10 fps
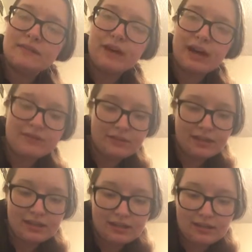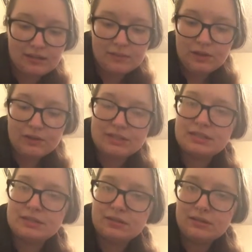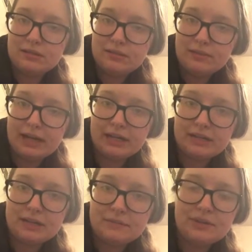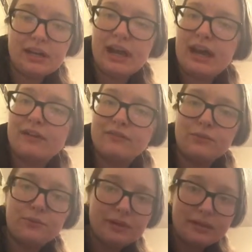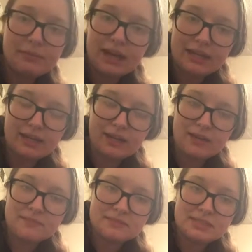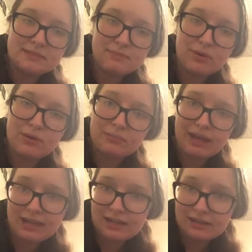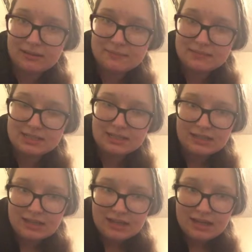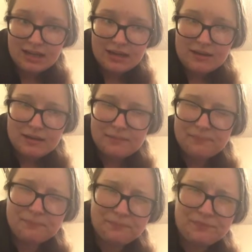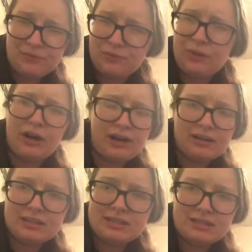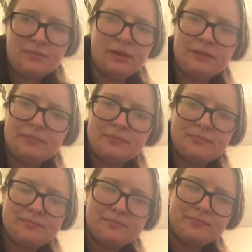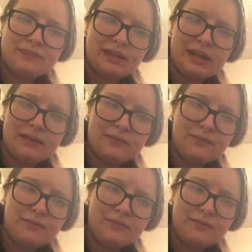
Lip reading: of having a crystal pendulum, you can have wood pendulums, bone pendulums, rocks. Well, yeah,